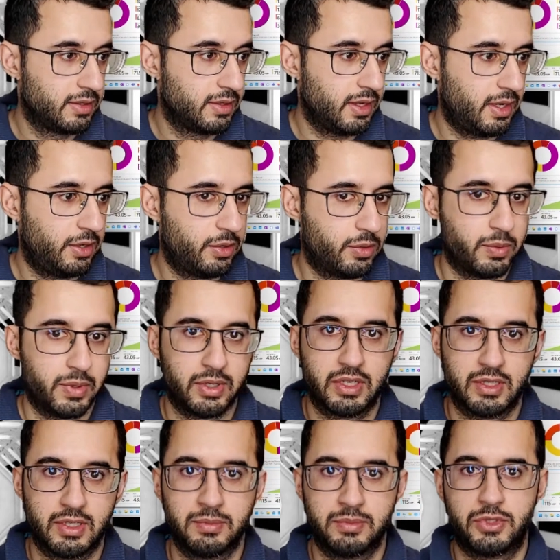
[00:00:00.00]
Hello,
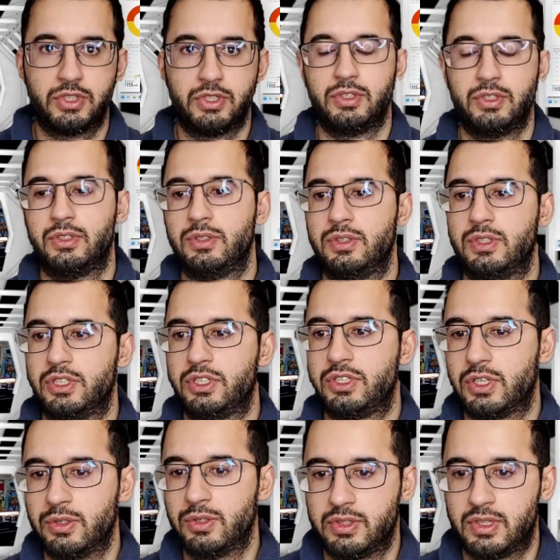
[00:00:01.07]
welcome to the
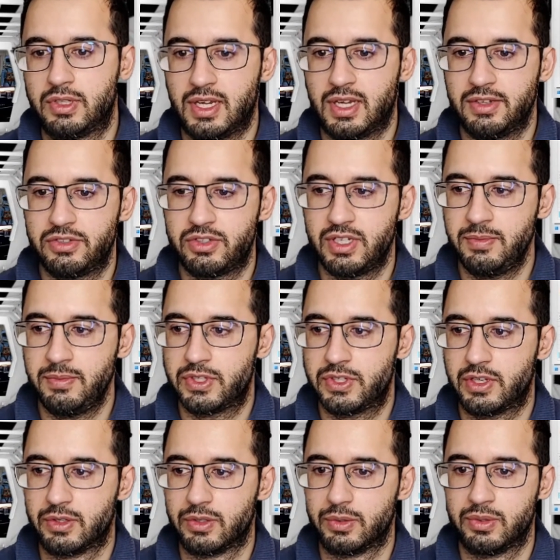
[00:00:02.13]
show, the live stream.
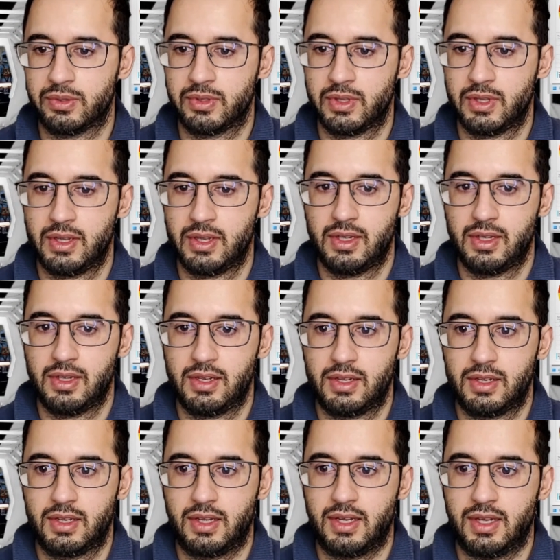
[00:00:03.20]
So
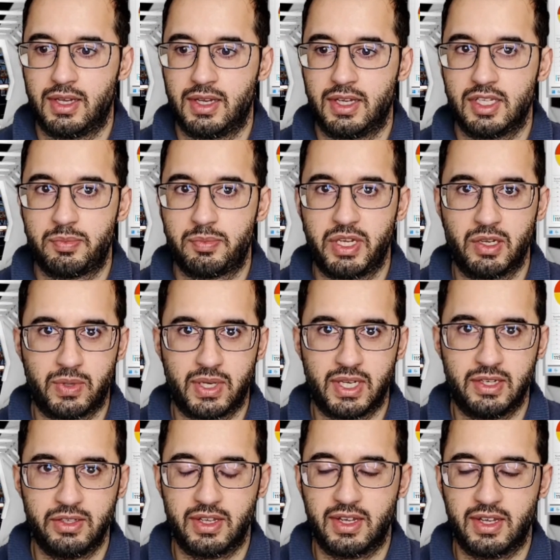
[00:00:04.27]
it's been a
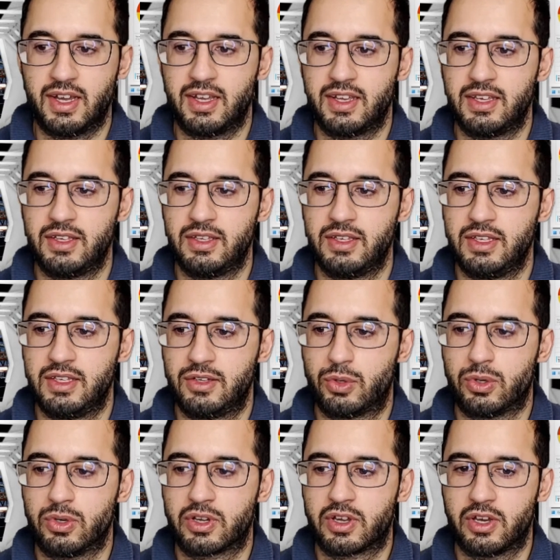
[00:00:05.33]
while. I
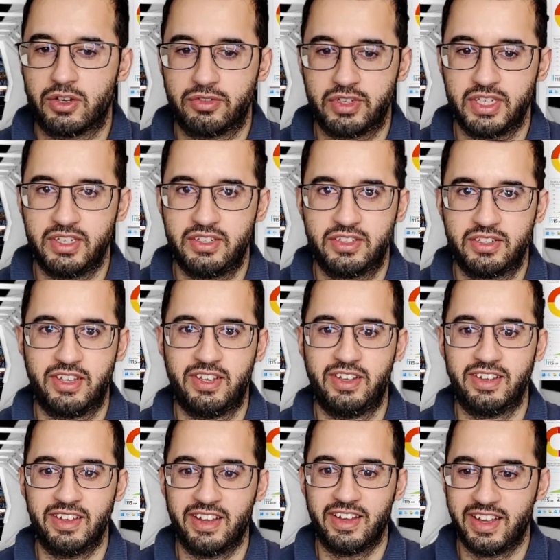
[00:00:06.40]
caught COVID
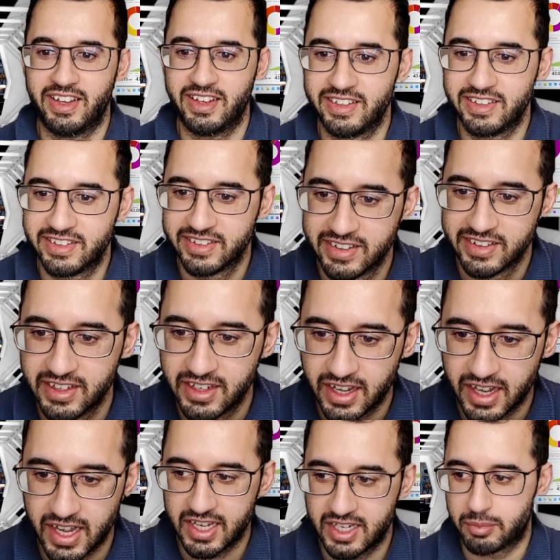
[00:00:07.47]
and
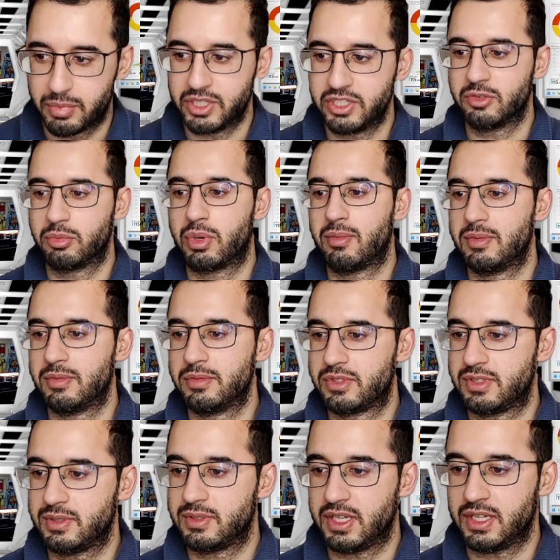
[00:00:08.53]
I had a bunch of
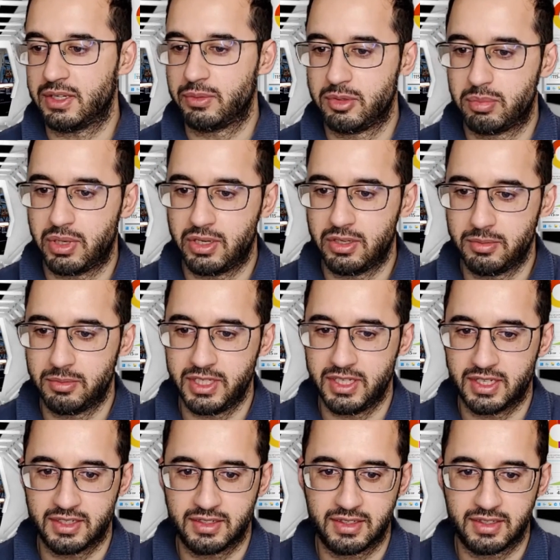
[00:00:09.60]
problems with Pulumi
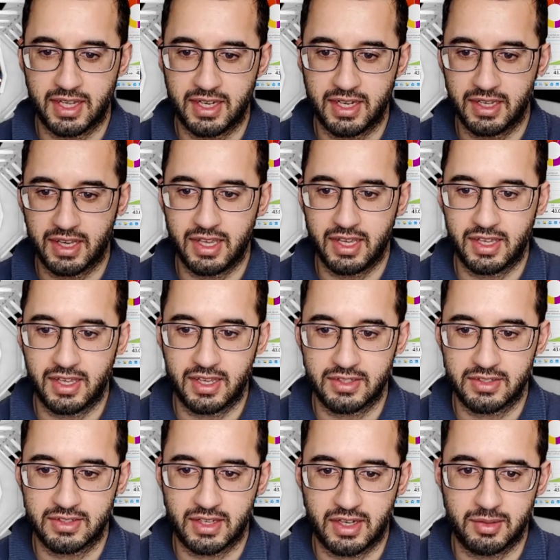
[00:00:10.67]
and getting AKS
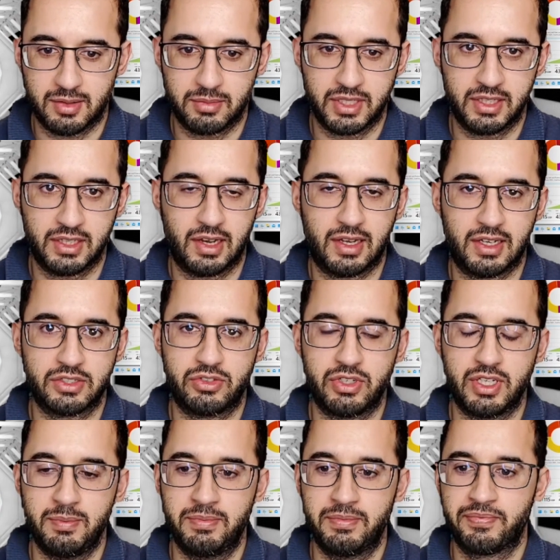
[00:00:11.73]
set up in the last stream.